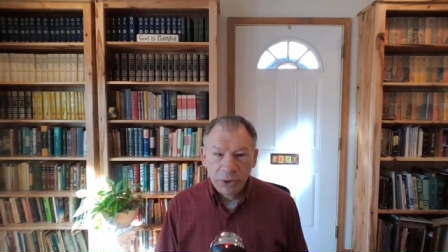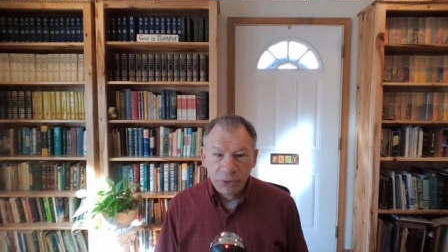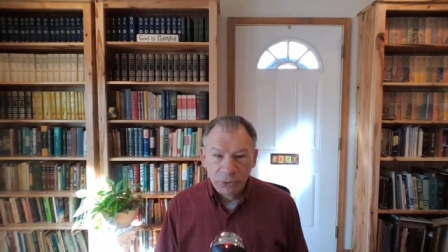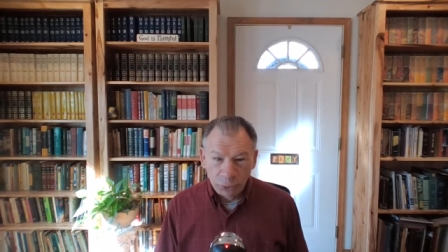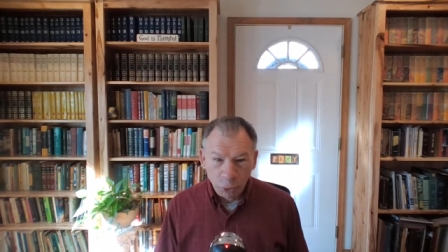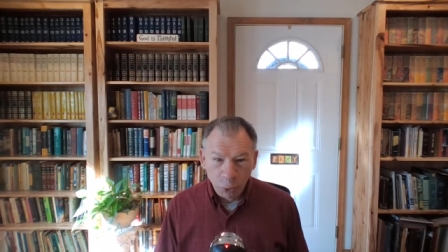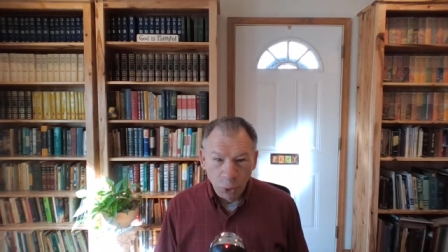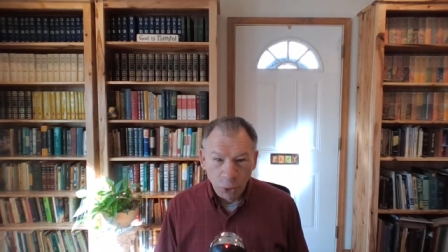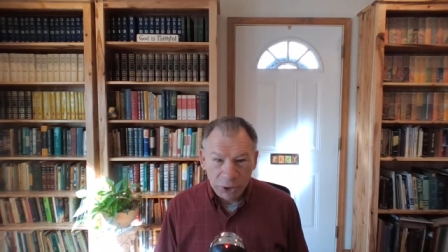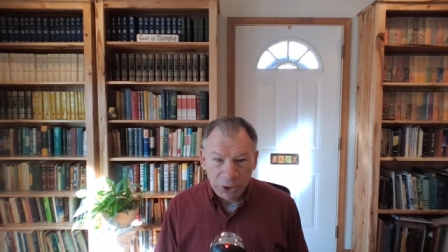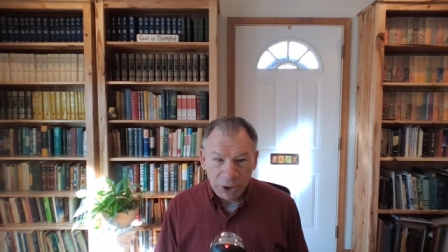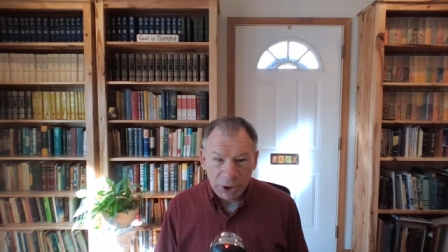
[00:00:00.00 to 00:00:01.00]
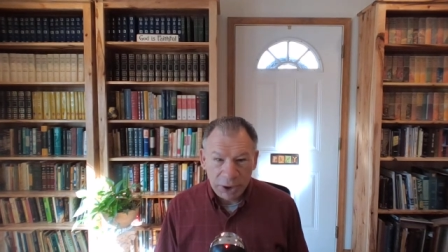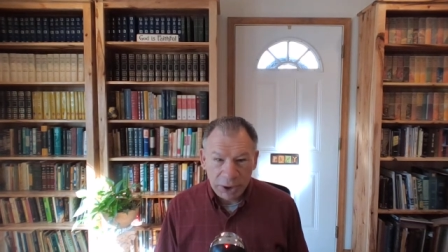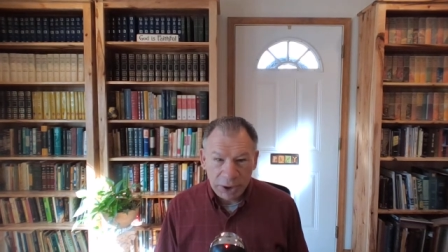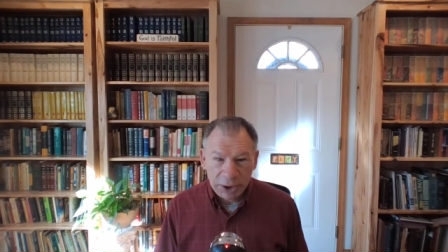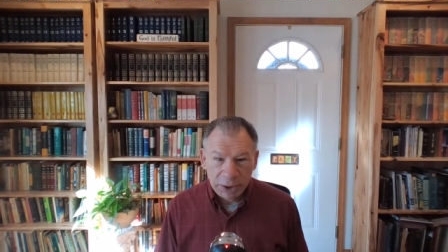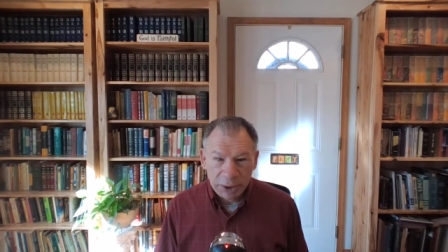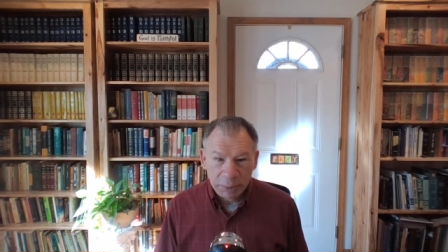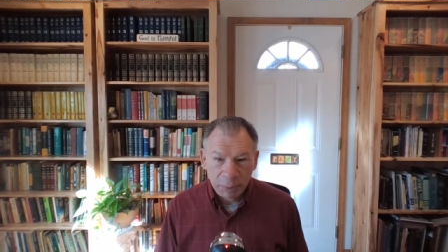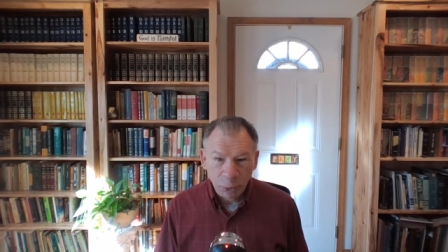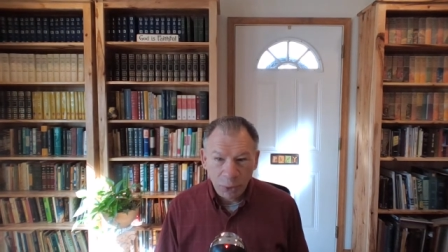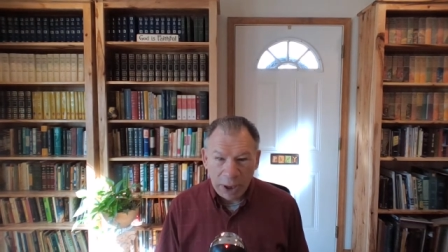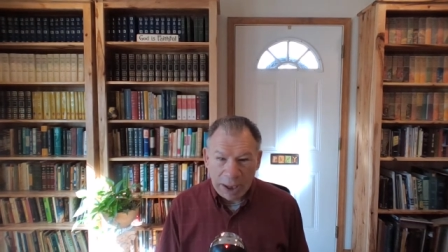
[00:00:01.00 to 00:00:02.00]
so walk ye in him.
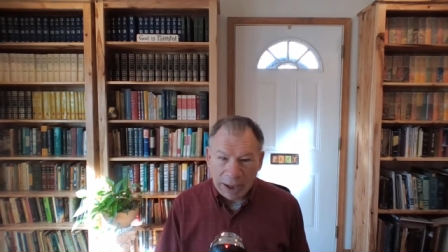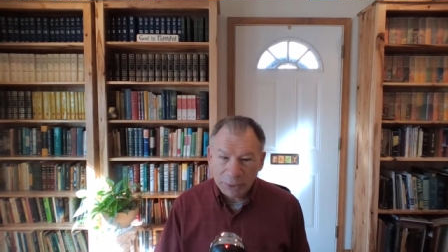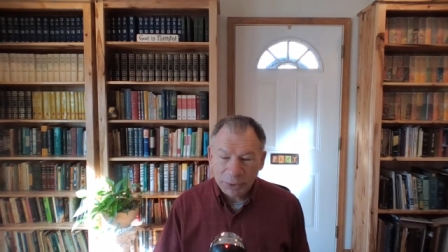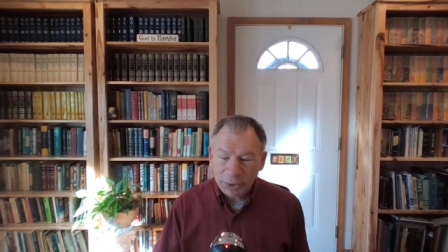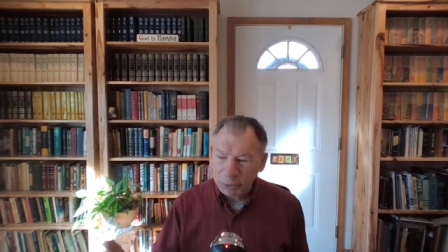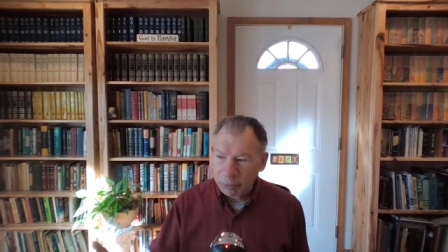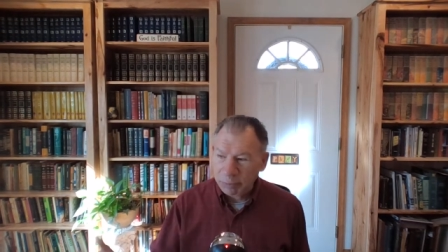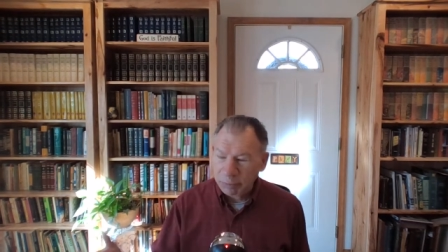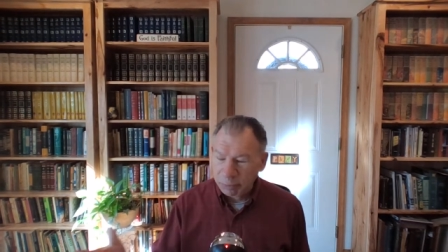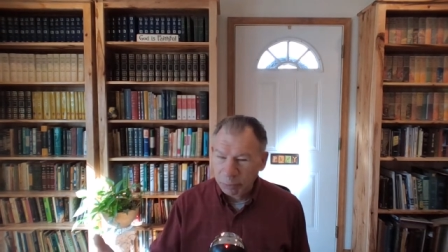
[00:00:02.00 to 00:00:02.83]
Well, how did we,